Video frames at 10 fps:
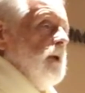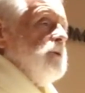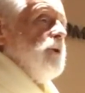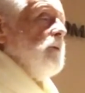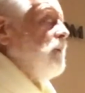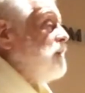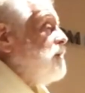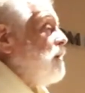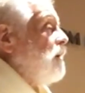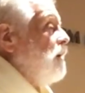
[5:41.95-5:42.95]
She
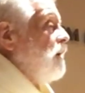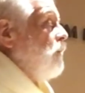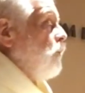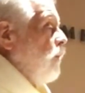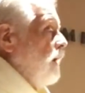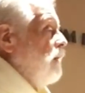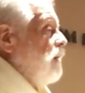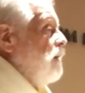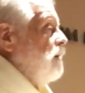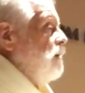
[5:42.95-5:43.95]
was
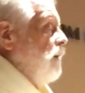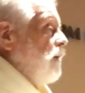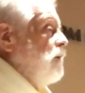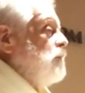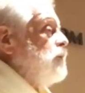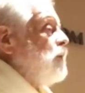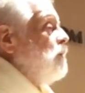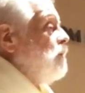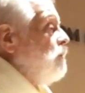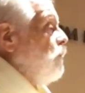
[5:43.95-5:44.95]
with those
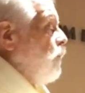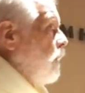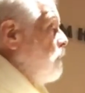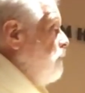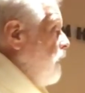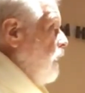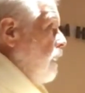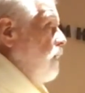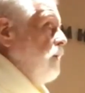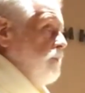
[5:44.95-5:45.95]
who were
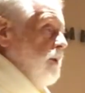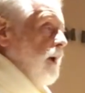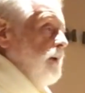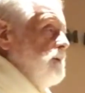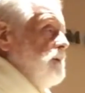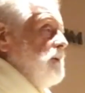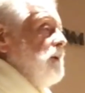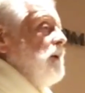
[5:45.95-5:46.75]
being oppressed,